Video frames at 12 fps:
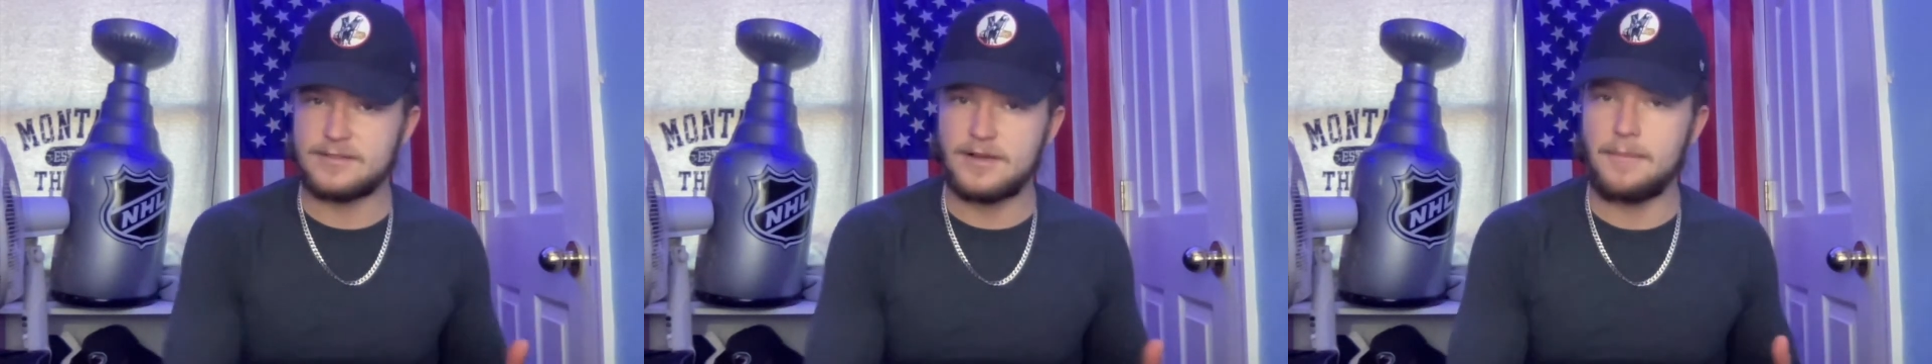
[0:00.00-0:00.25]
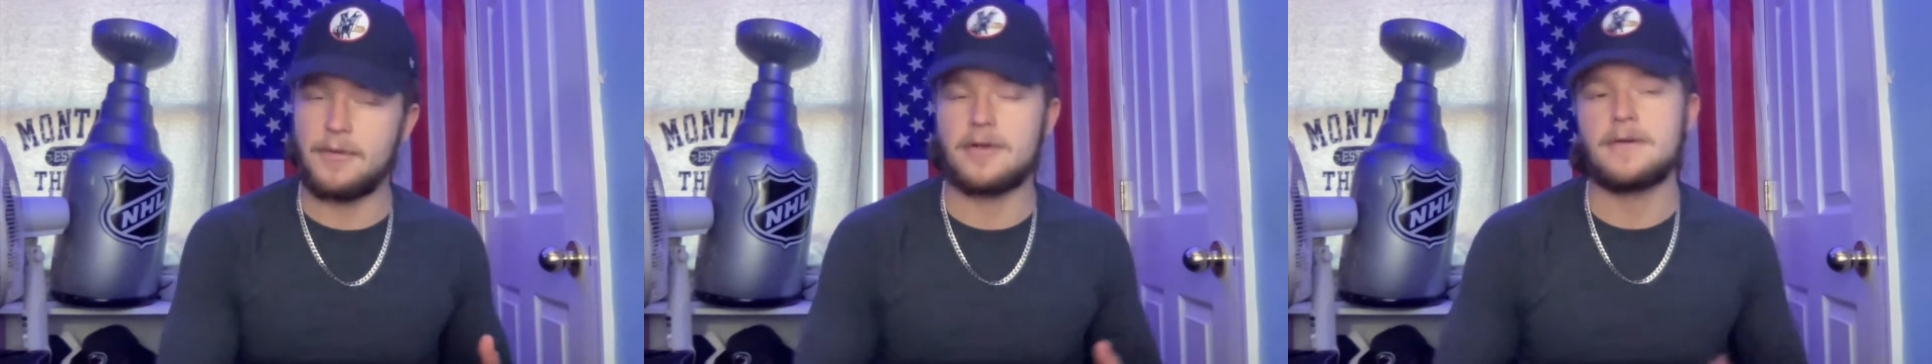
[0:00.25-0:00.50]

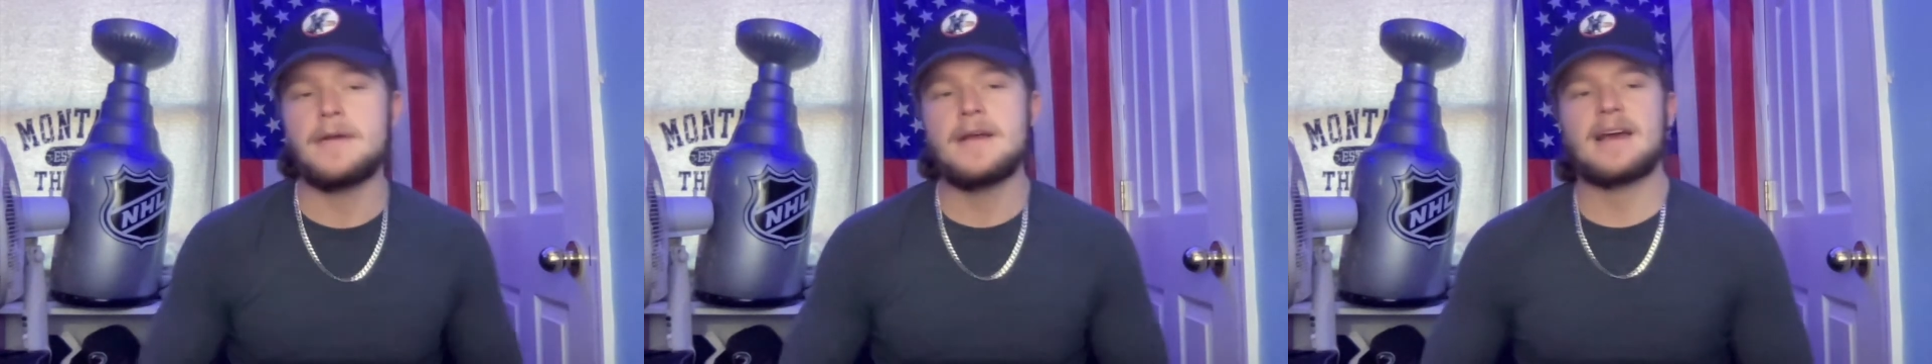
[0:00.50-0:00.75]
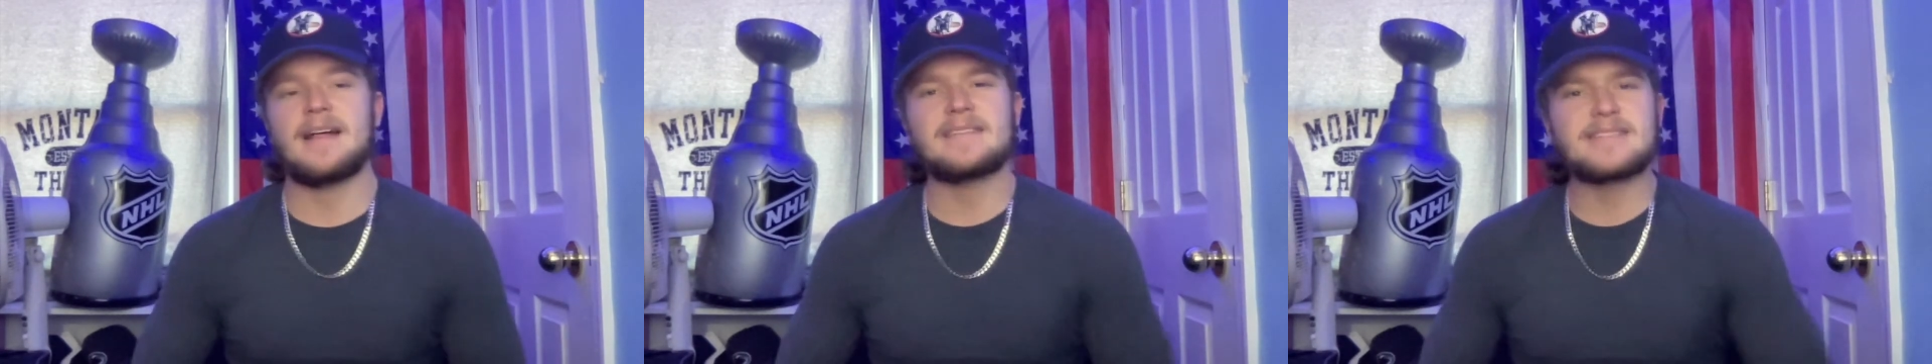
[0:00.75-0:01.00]
summer.
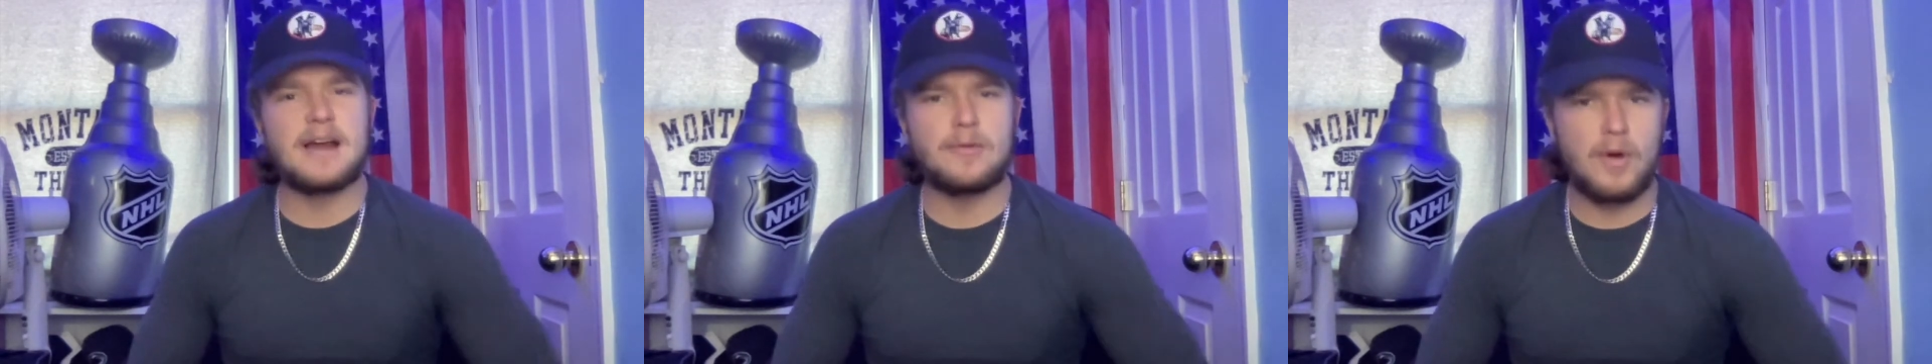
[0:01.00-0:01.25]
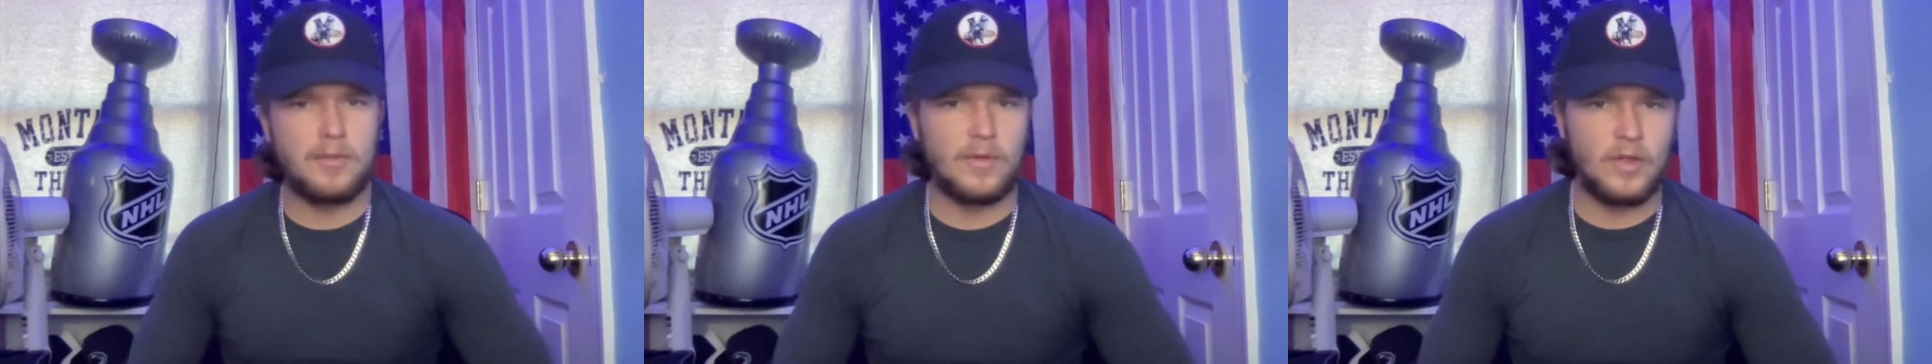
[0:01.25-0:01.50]
And that's kind of
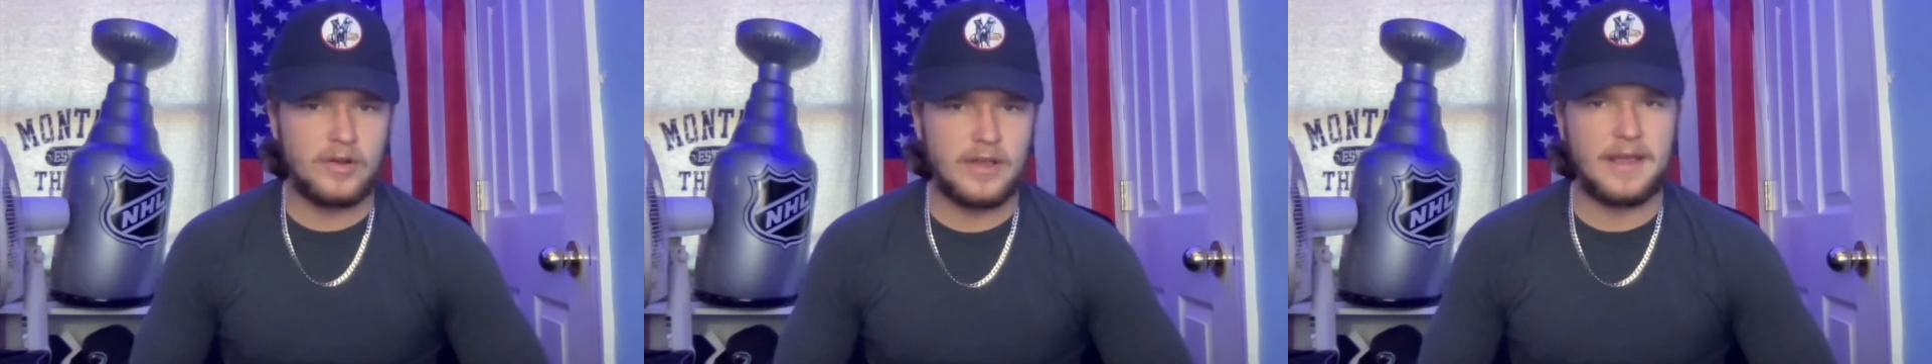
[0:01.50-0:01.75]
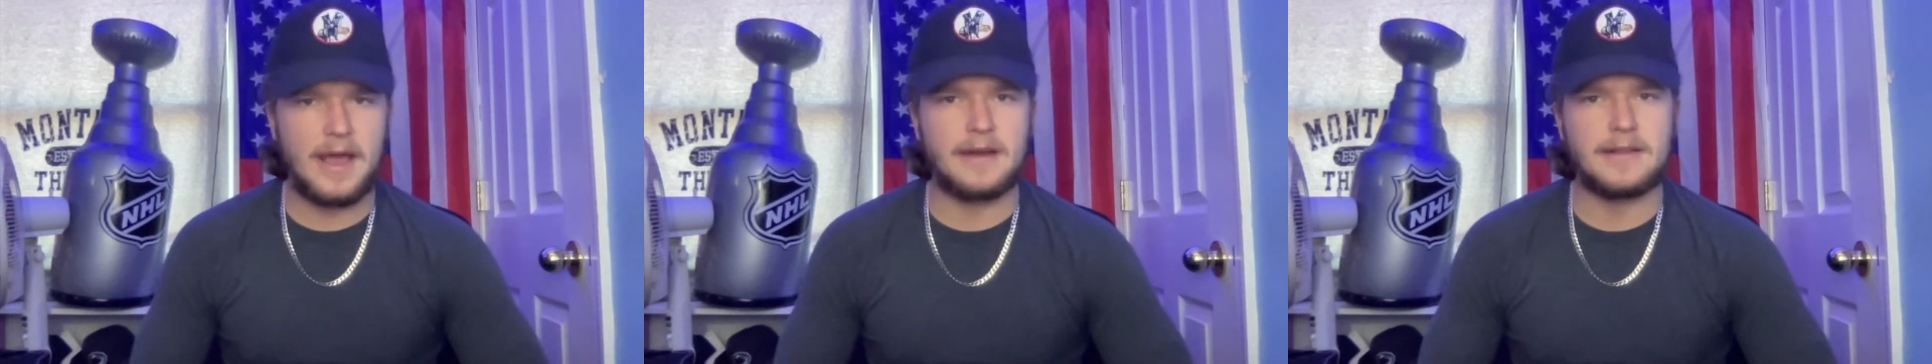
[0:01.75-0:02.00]
what we're
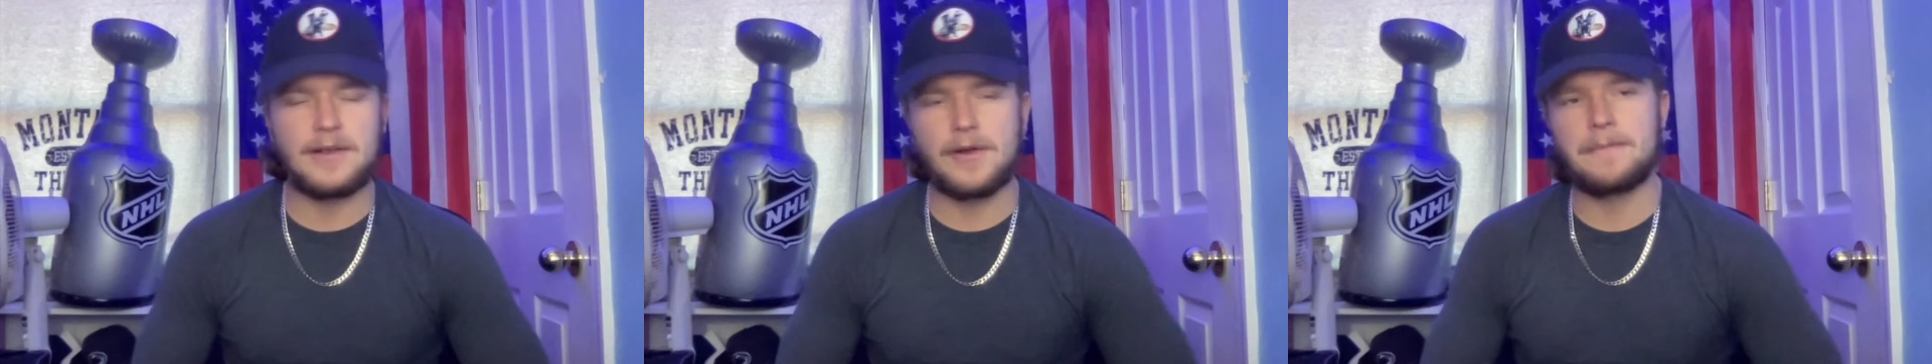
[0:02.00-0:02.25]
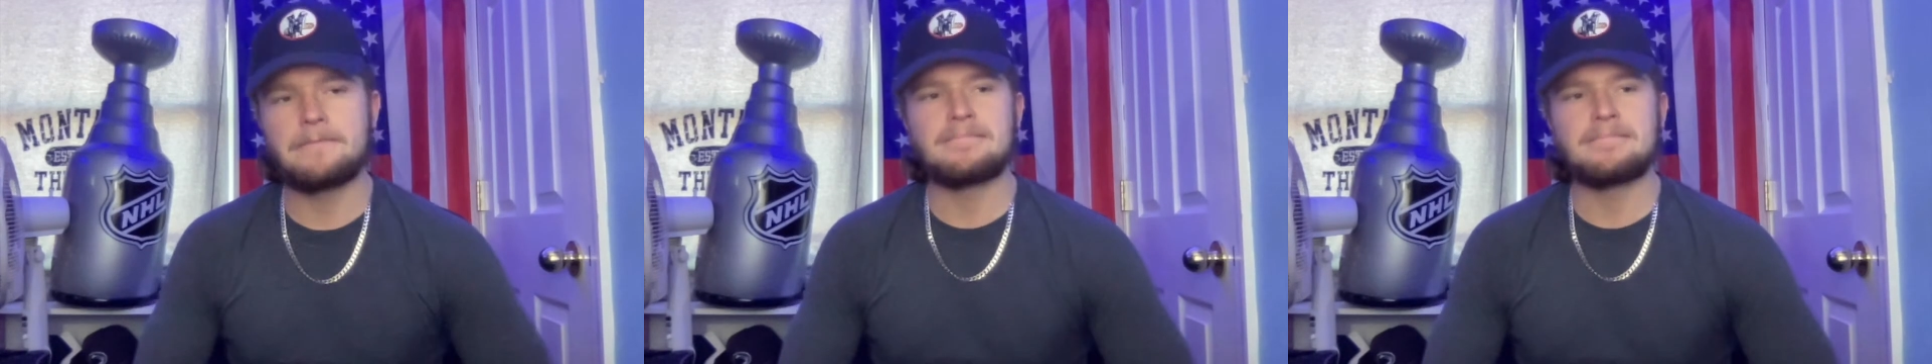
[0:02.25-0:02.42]
looking at here.